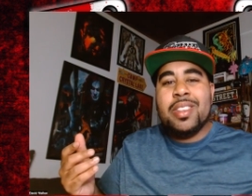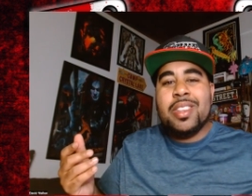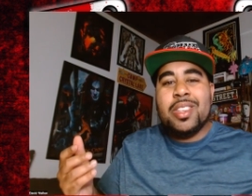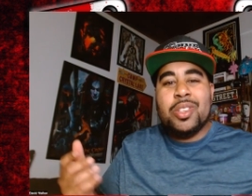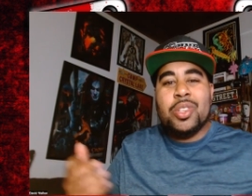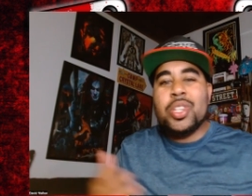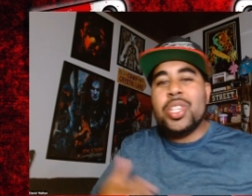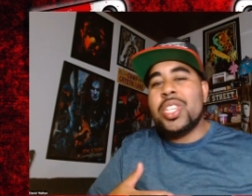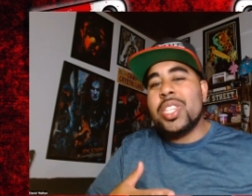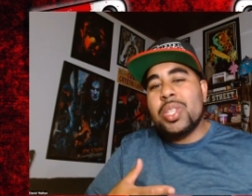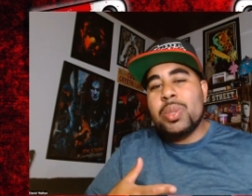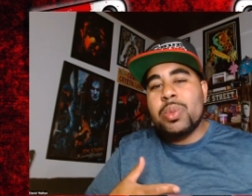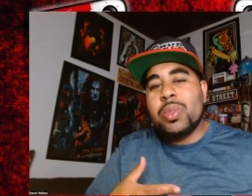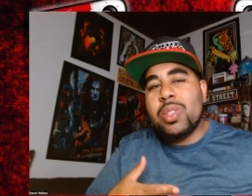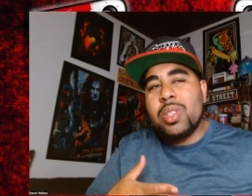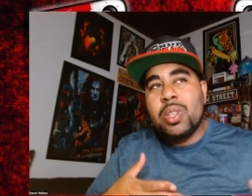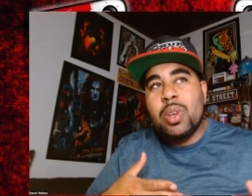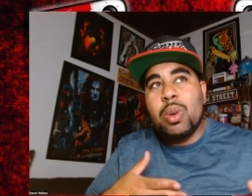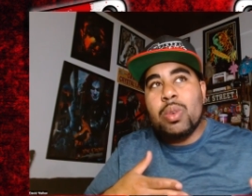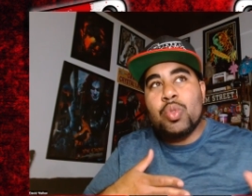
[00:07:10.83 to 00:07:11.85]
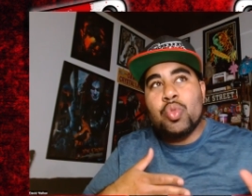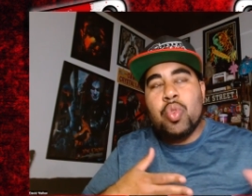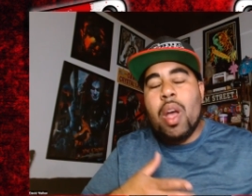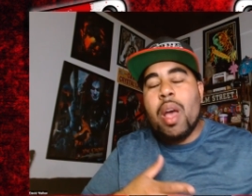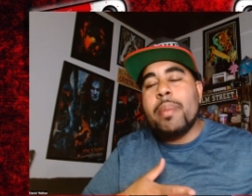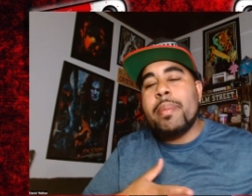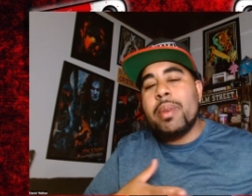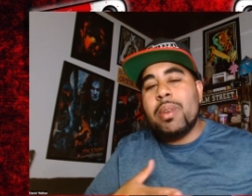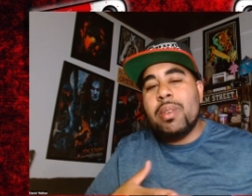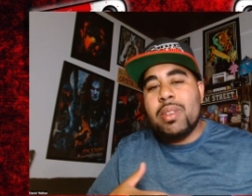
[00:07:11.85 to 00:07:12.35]
you could just go
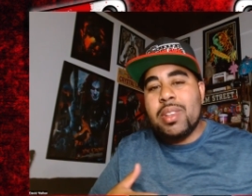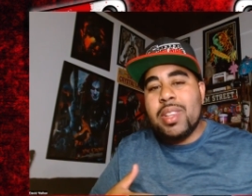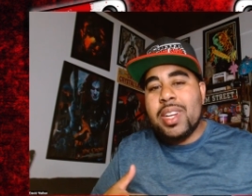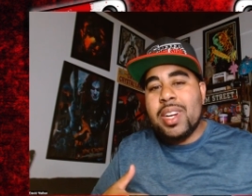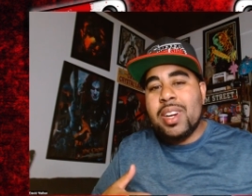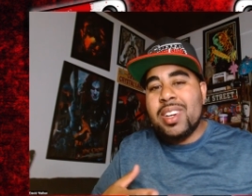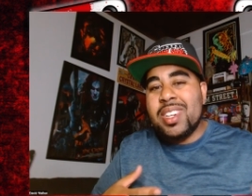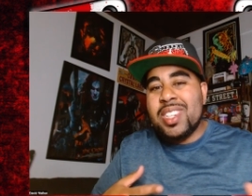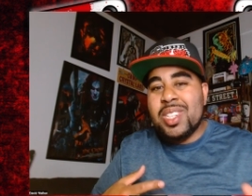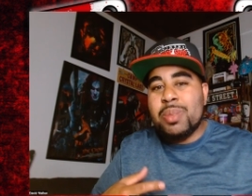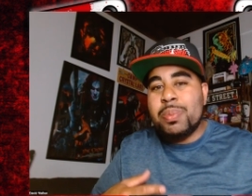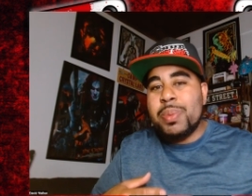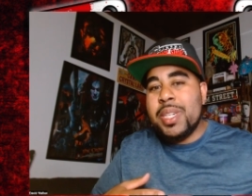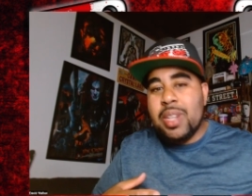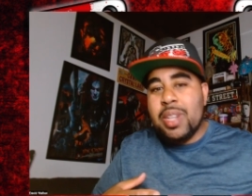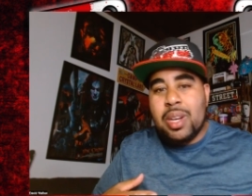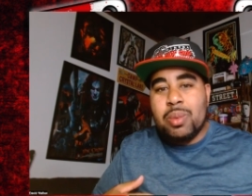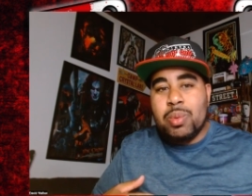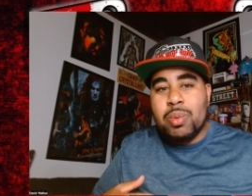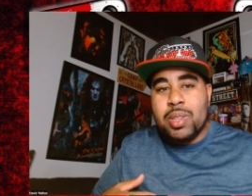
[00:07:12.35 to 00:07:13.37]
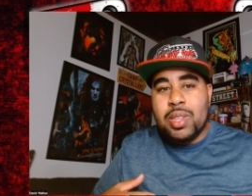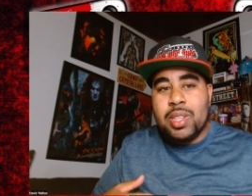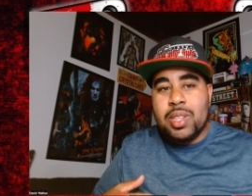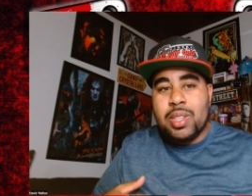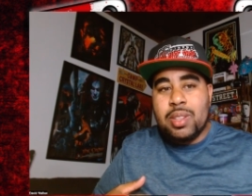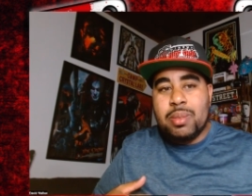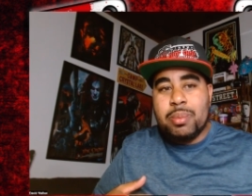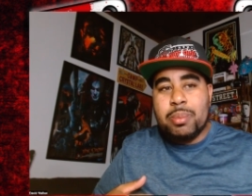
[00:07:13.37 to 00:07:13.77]
drop it on there and just be done with it.